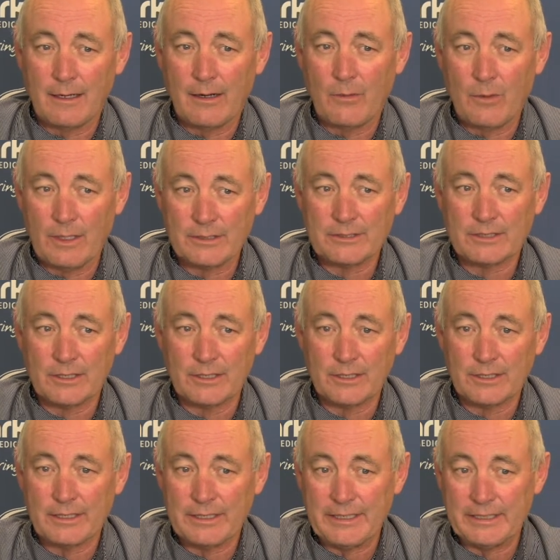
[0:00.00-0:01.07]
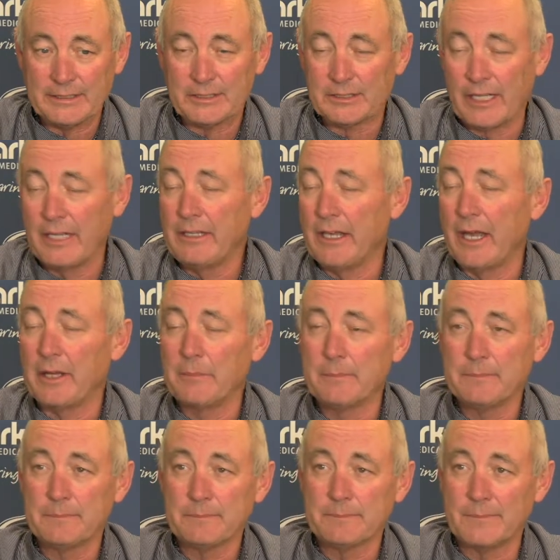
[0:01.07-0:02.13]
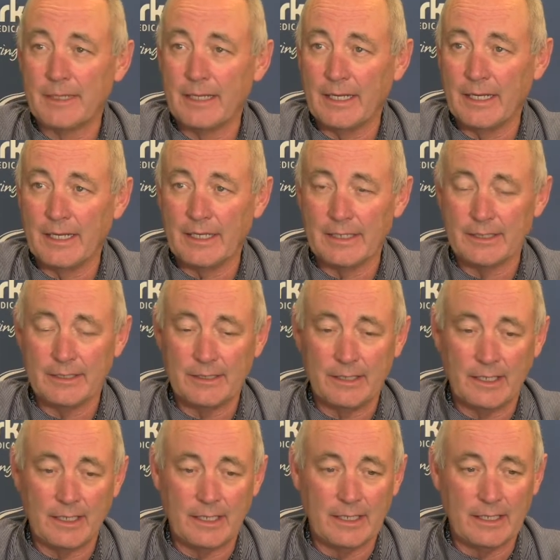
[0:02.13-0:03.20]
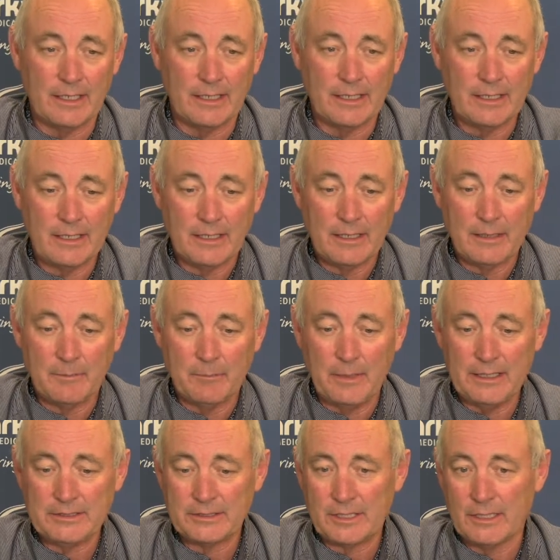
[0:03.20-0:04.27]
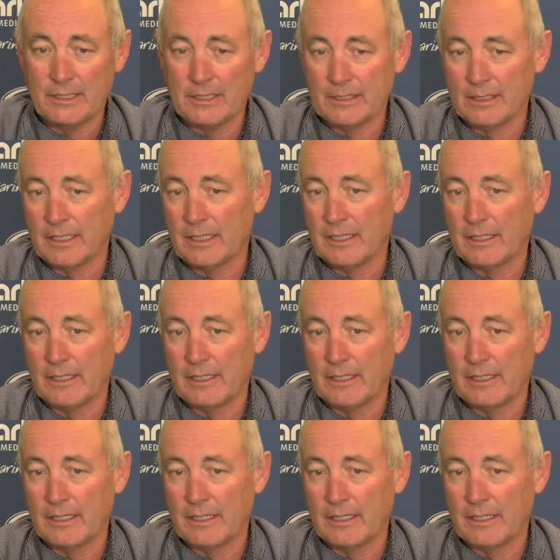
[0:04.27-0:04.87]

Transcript: Well, it's an in-state game, and Mesa